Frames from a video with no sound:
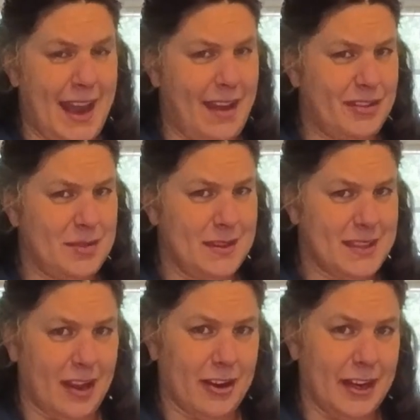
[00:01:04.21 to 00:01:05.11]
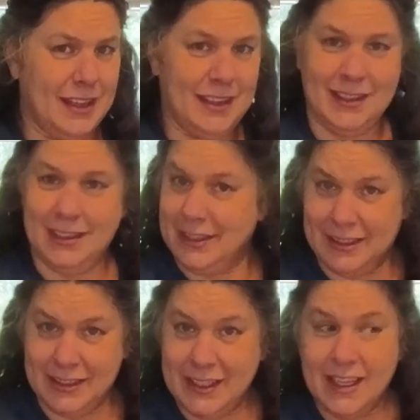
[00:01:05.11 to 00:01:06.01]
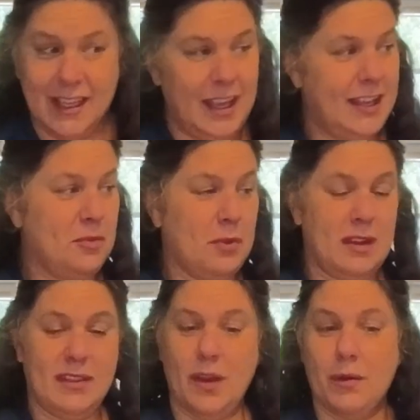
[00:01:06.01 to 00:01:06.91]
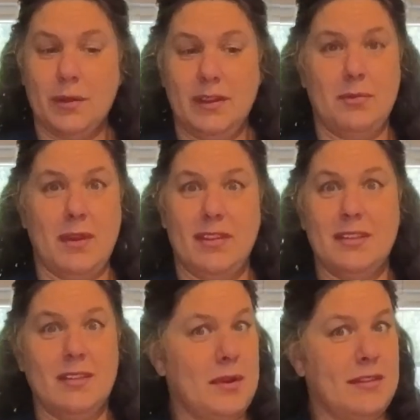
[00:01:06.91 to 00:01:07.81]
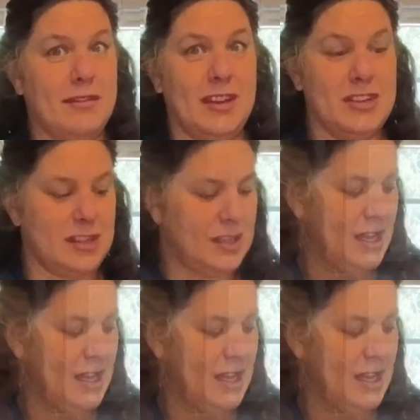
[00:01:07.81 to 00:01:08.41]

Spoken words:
have to be scary. It is one of the oldest methods of preservation.